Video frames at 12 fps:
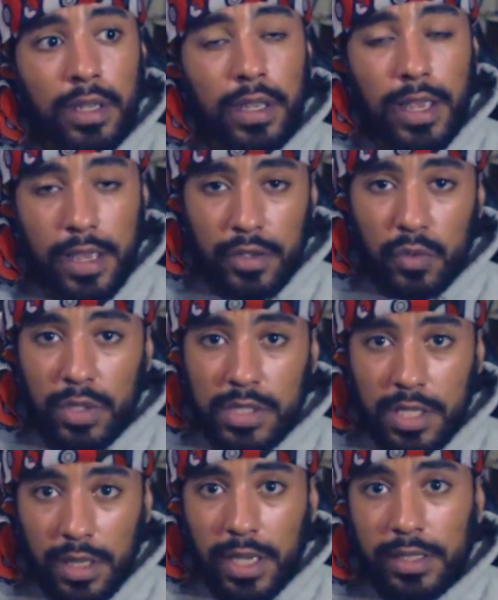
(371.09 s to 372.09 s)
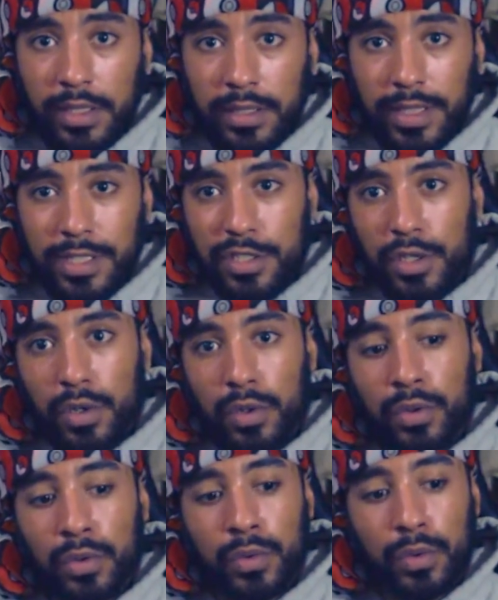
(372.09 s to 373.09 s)
and you want to select it, there's
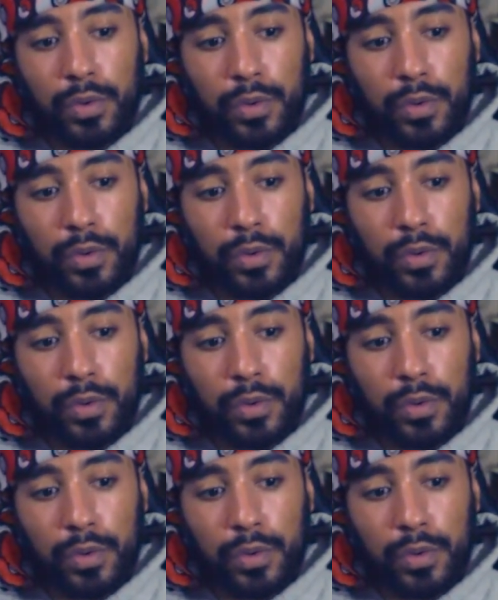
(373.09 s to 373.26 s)
no